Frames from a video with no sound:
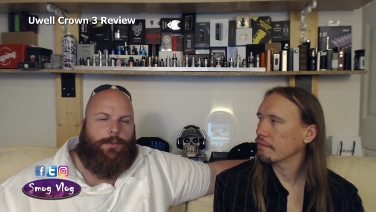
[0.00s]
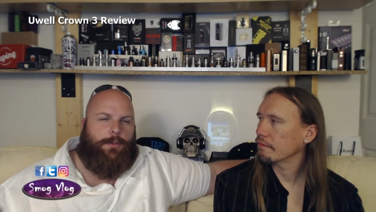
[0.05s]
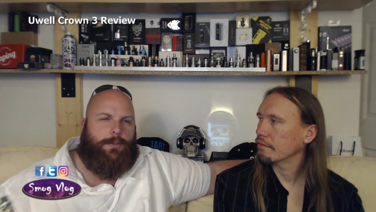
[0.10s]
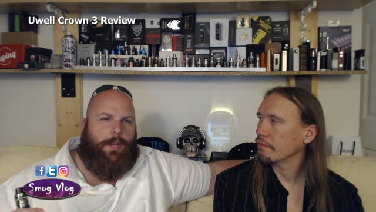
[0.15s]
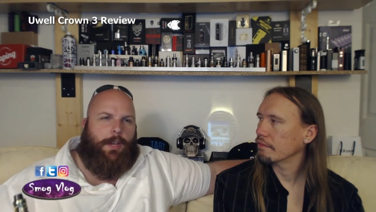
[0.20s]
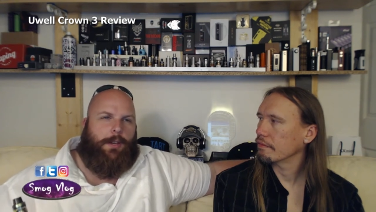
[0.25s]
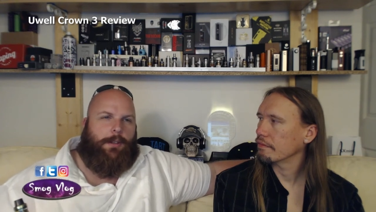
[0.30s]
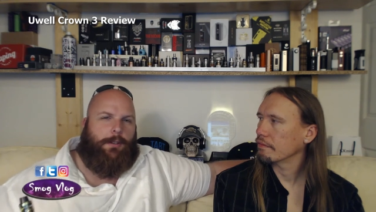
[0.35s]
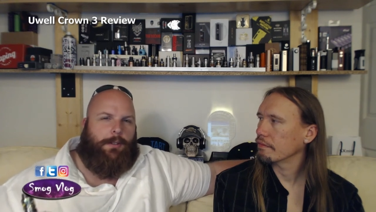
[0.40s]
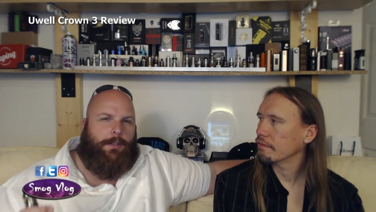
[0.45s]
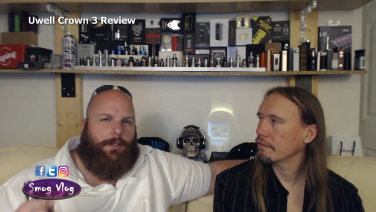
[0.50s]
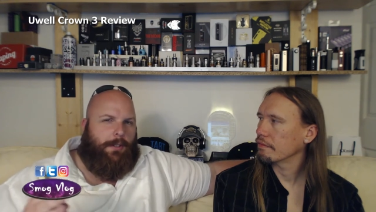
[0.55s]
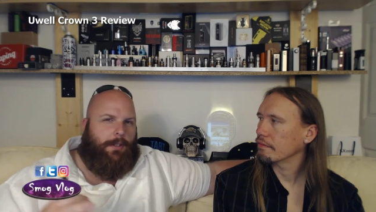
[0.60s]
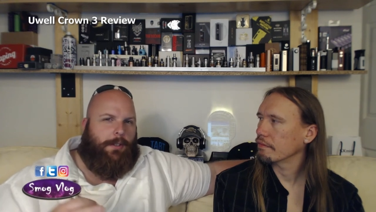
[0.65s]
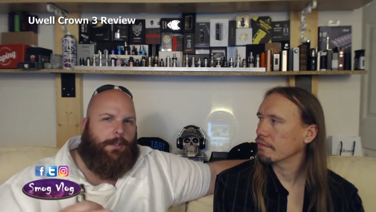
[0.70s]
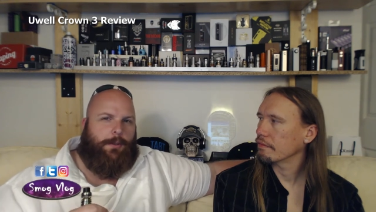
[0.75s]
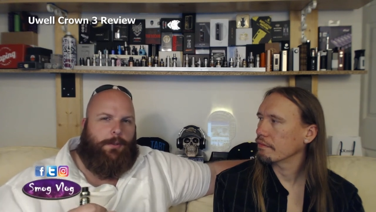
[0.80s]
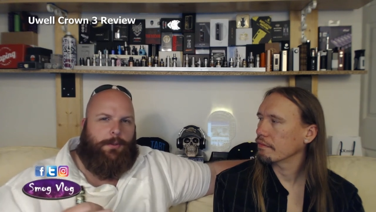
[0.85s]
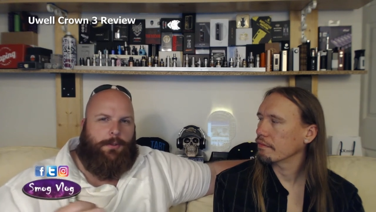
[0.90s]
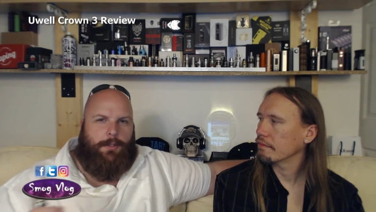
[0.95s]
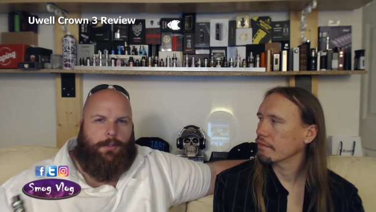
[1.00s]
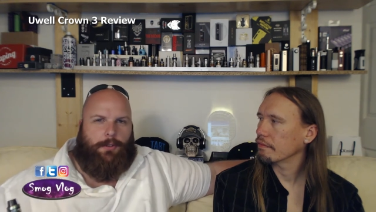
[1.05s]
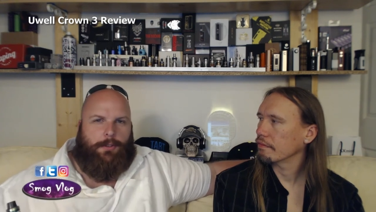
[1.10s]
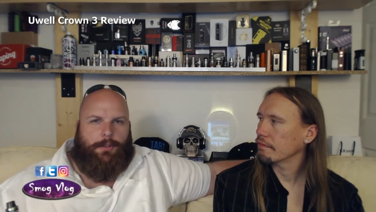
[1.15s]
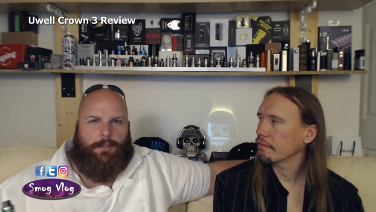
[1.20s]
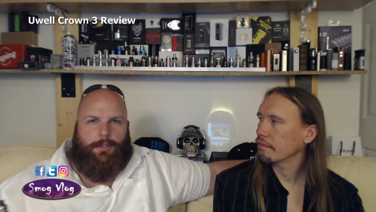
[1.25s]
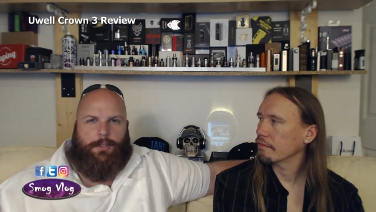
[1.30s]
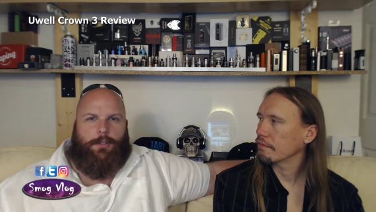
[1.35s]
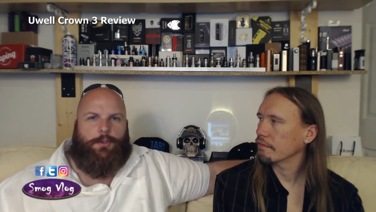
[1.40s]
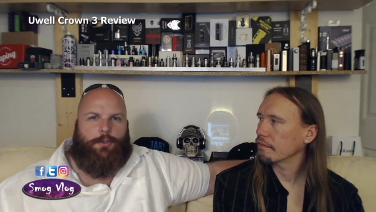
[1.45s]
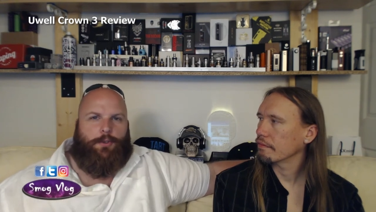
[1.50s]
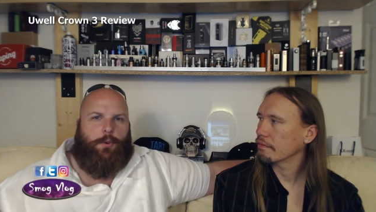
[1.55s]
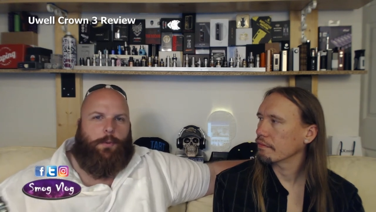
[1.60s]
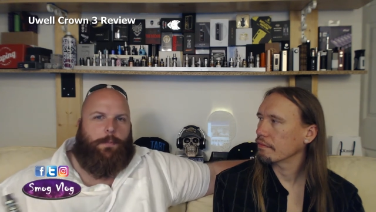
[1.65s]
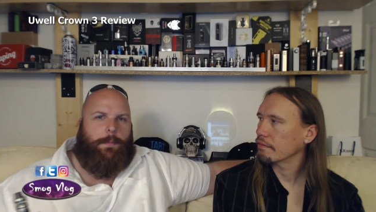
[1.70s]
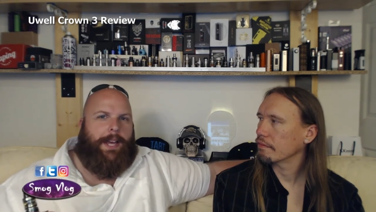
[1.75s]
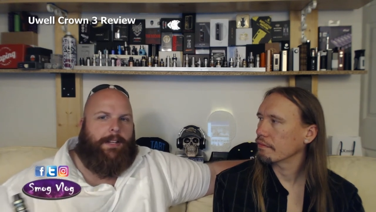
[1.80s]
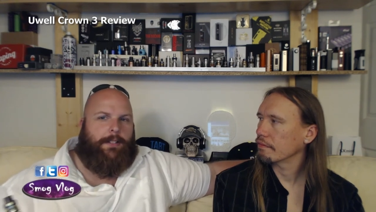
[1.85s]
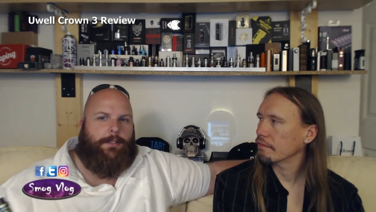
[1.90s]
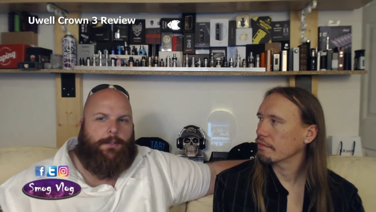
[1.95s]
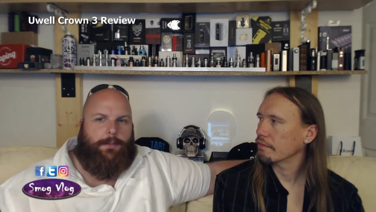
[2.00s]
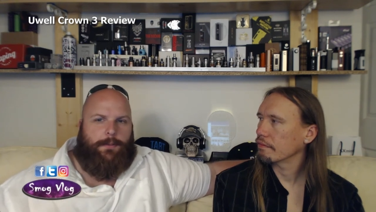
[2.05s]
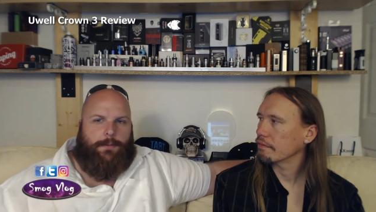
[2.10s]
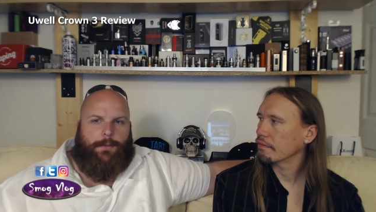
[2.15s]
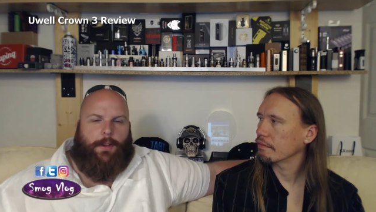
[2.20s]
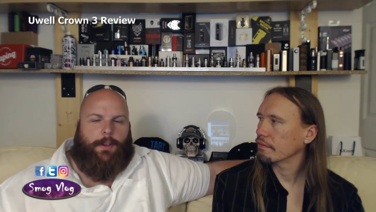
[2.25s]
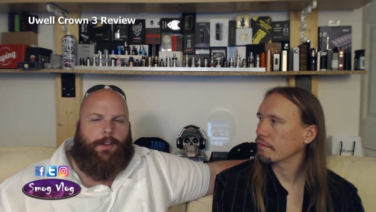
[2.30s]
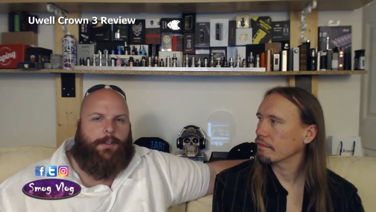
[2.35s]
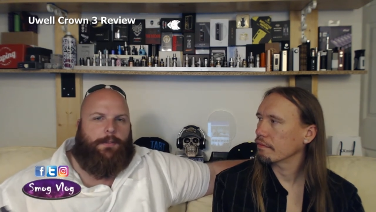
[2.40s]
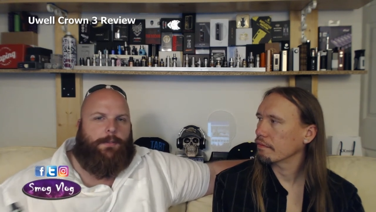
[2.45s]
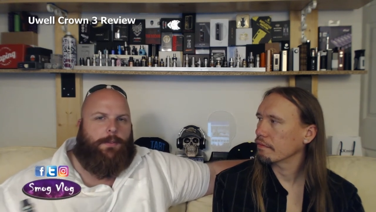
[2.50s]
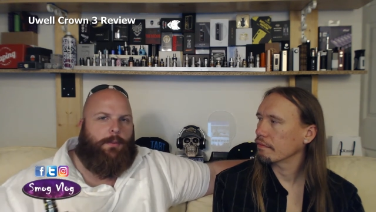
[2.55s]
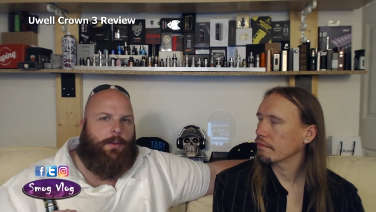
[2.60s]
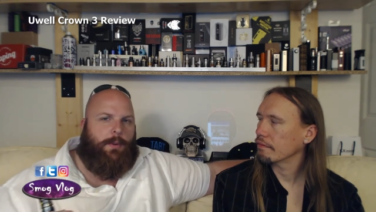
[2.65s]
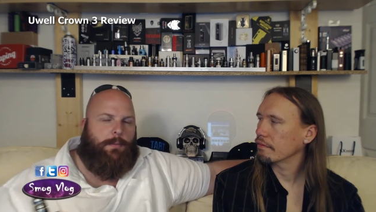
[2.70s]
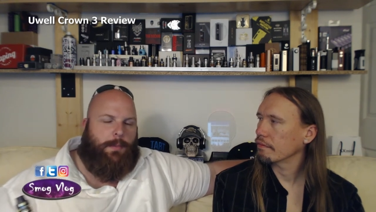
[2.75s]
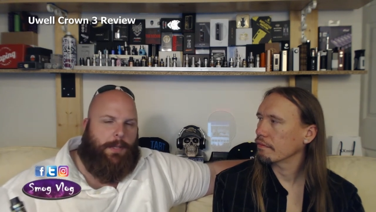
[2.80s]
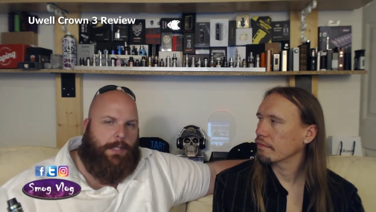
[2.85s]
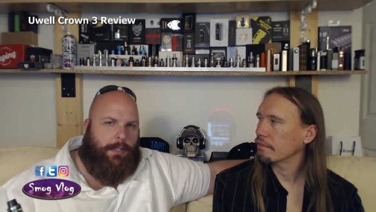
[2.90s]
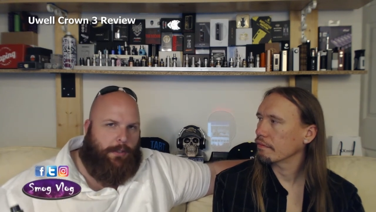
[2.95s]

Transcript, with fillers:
Speaker 1: so you're losing on the usual packs of five that we've